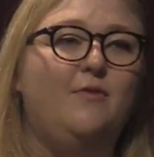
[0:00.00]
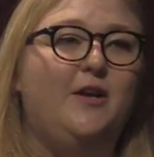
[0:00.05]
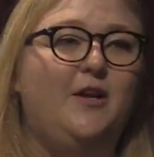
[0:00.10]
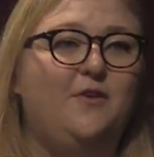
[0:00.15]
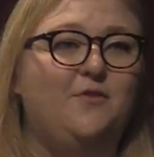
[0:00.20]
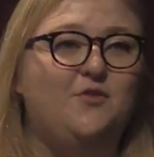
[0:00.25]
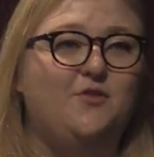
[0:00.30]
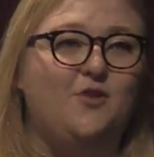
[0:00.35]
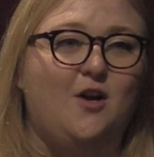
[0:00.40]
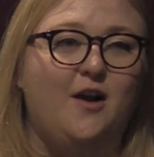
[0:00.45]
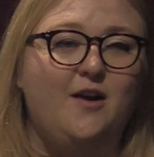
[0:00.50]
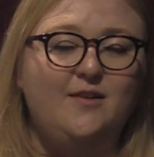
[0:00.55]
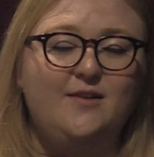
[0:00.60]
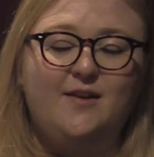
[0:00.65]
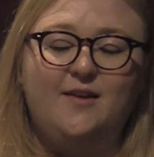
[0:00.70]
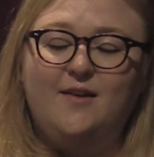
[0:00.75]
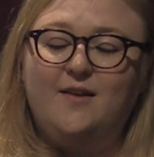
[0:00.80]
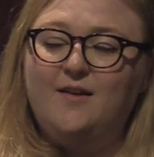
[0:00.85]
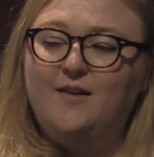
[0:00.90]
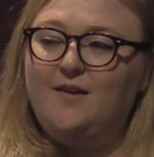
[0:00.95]
where do you start?
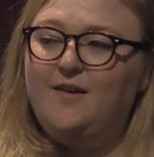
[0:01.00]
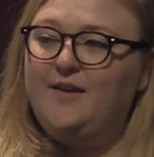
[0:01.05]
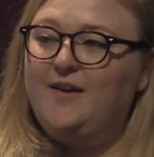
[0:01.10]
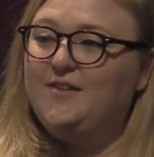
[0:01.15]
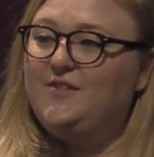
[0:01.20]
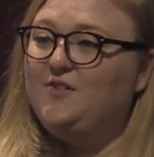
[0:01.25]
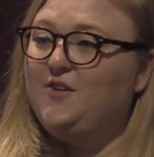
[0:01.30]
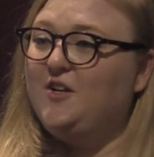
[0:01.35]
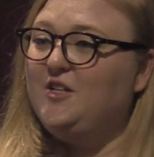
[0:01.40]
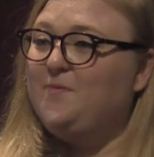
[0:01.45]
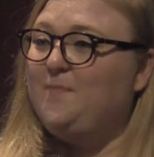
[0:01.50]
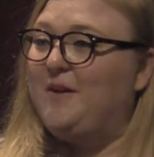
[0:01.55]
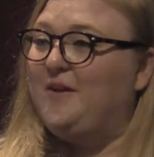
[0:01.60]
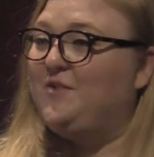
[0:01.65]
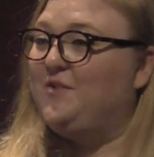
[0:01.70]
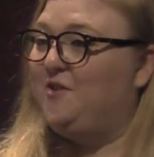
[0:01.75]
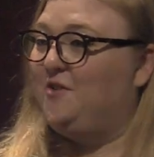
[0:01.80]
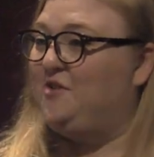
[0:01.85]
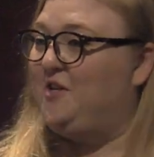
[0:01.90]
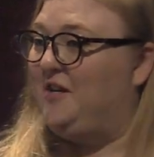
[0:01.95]
It starts by
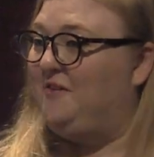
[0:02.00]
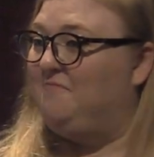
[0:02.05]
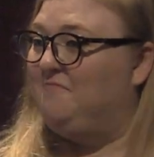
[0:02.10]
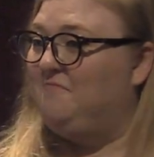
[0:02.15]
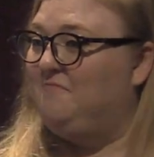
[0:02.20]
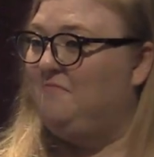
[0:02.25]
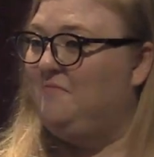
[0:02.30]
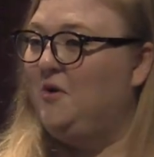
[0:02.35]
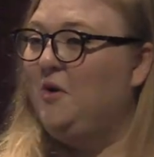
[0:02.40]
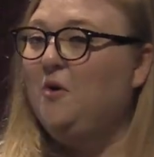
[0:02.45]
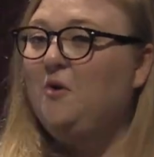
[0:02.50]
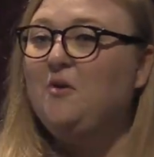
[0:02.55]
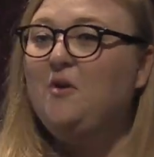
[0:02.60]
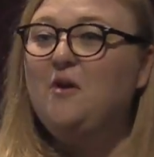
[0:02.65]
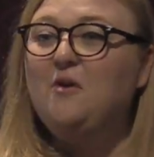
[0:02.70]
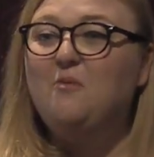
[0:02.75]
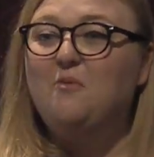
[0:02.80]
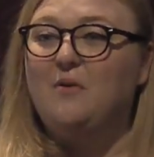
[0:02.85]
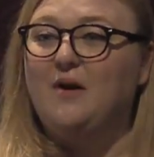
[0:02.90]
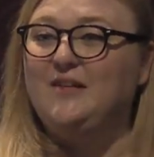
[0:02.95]
searching. Who do
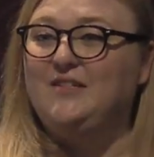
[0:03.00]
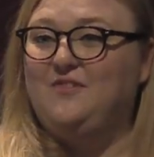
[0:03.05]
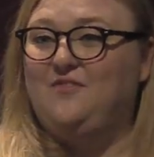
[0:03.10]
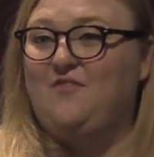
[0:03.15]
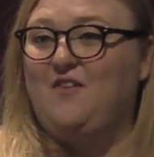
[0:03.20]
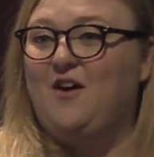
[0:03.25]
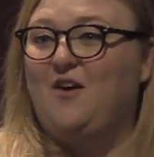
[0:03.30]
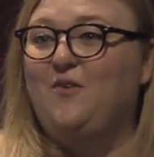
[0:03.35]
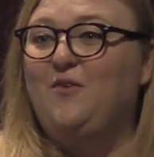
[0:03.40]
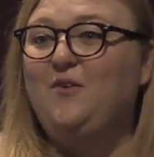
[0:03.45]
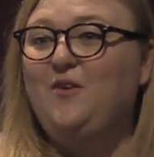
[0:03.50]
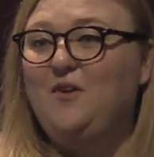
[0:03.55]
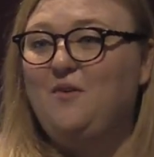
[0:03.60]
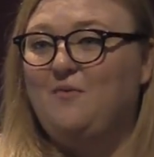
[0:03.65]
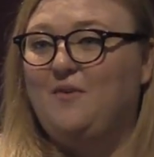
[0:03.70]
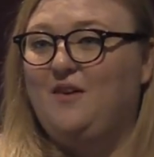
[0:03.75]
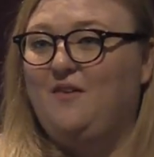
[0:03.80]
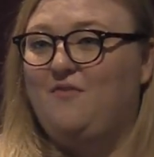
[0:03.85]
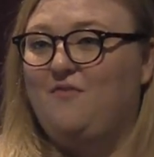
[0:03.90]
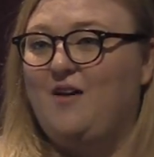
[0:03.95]
you want to follow? Who do you
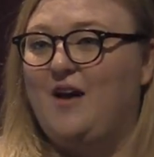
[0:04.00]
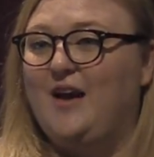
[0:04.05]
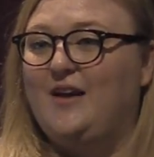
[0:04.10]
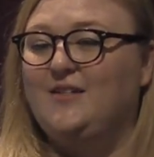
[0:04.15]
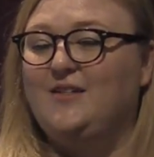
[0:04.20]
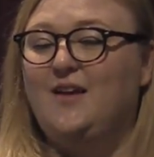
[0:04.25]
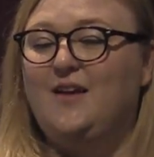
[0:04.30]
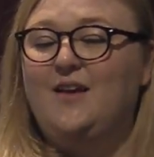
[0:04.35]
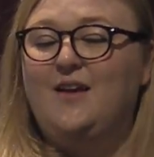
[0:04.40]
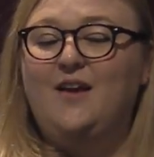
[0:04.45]
want to find?